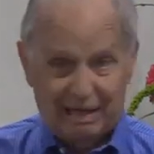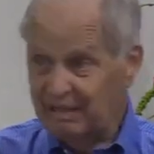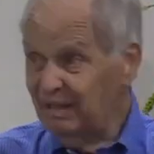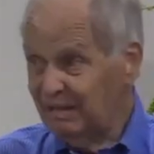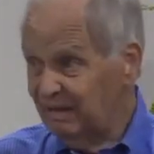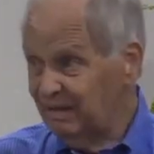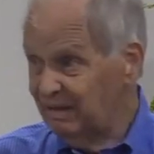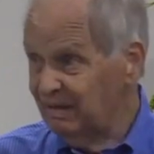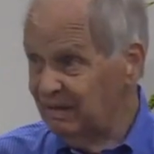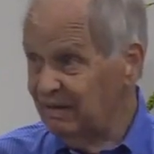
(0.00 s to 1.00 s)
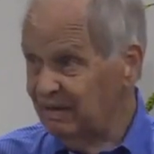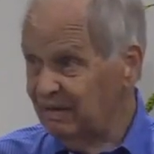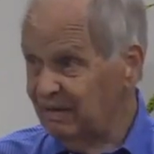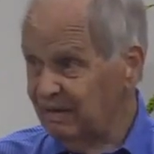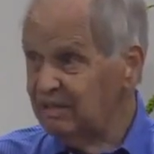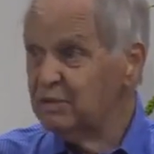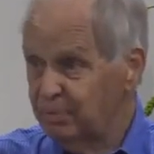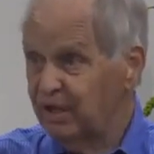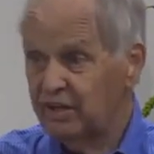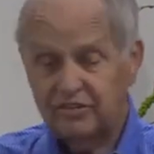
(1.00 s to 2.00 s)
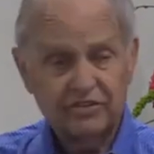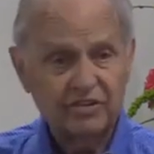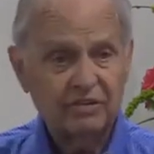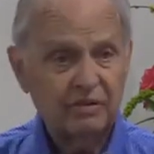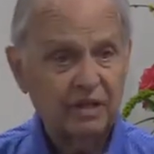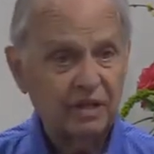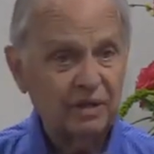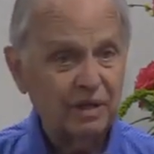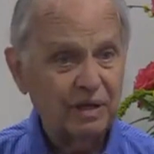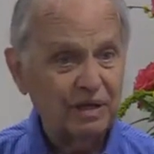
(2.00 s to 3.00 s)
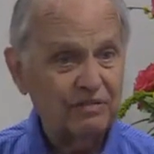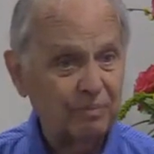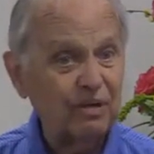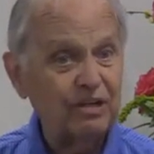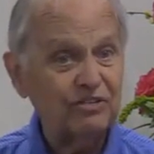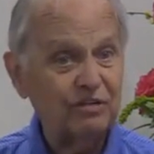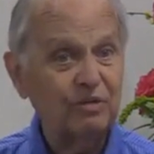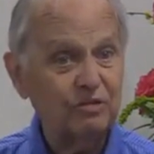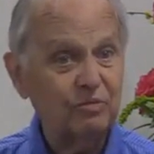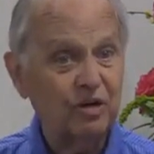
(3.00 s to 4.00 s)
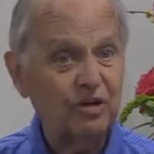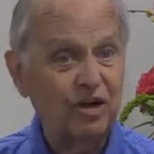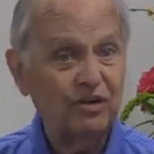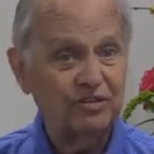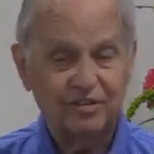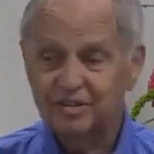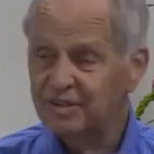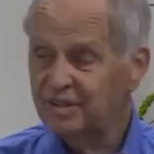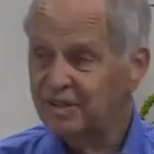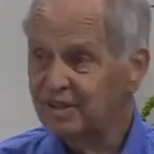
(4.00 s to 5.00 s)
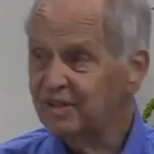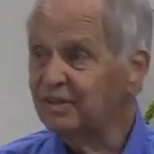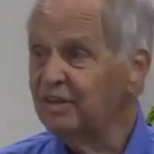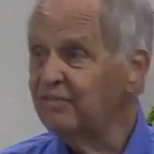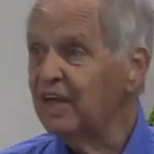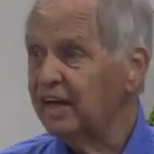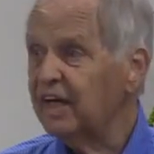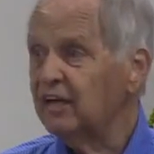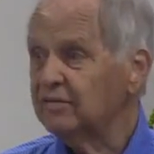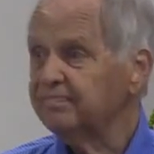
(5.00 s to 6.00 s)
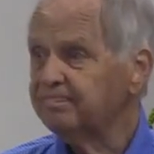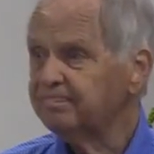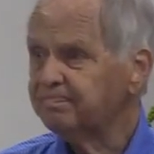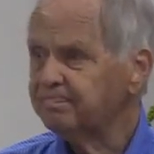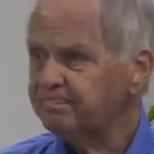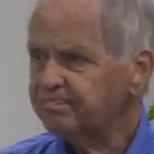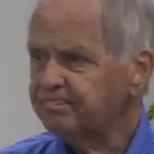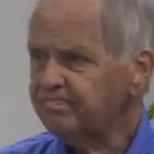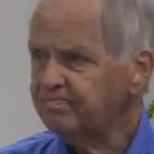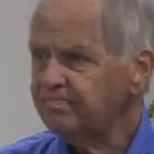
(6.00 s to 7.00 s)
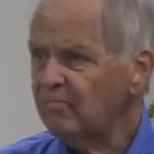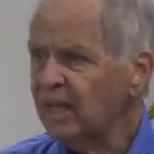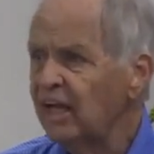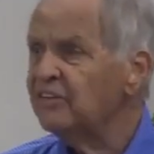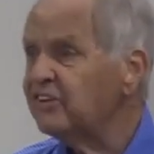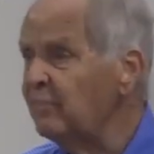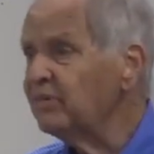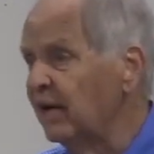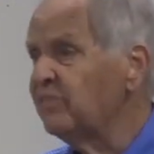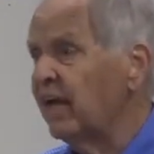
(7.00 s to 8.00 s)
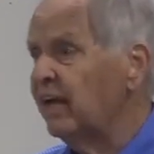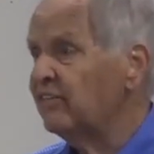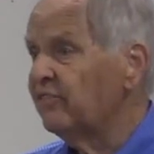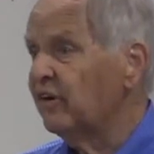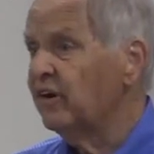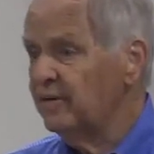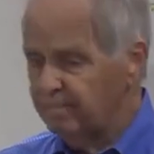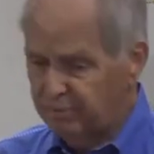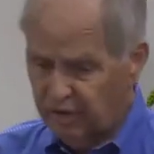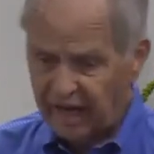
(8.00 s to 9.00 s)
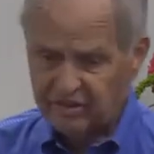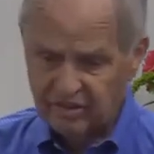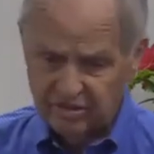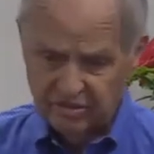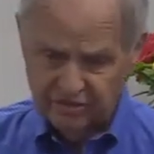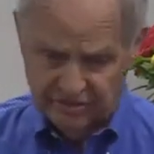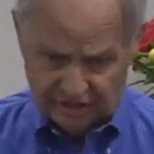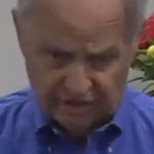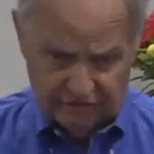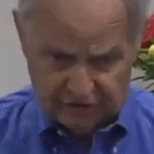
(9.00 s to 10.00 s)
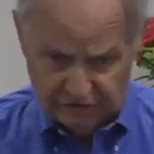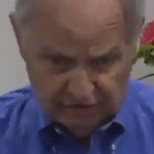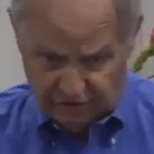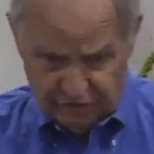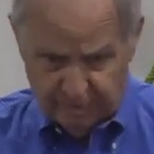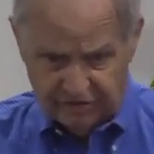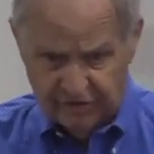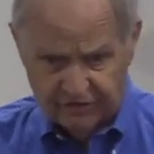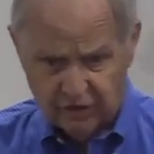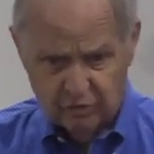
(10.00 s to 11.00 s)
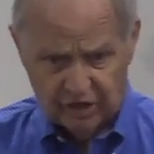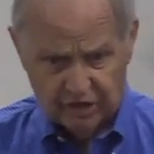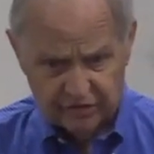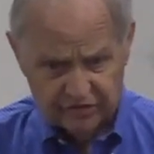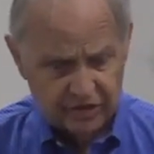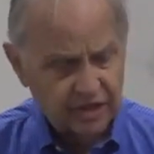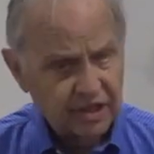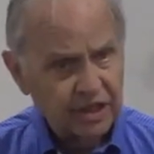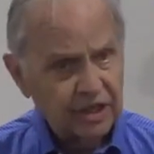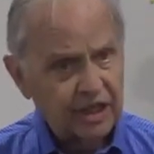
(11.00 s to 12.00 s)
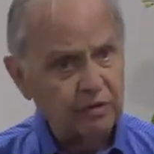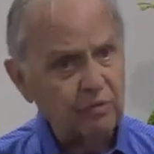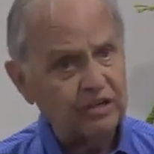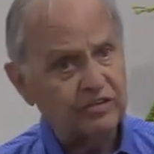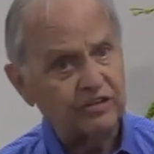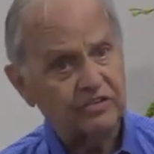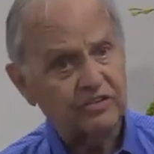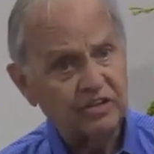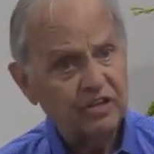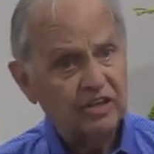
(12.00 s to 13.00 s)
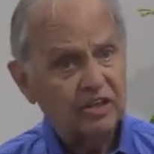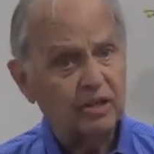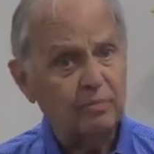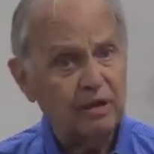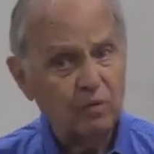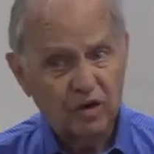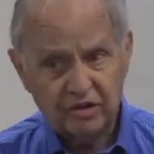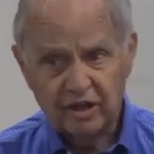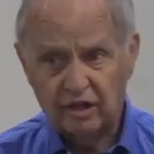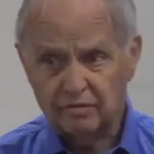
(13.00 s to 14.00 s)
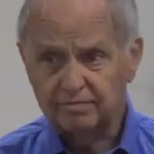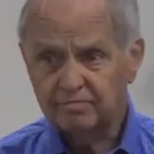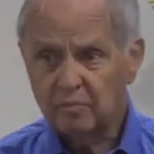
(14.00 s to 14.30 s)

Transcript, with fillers: And this place is a place in which we're called to live that out. And sometimes that has very practical significance, very specific ways in which it's to be worked out.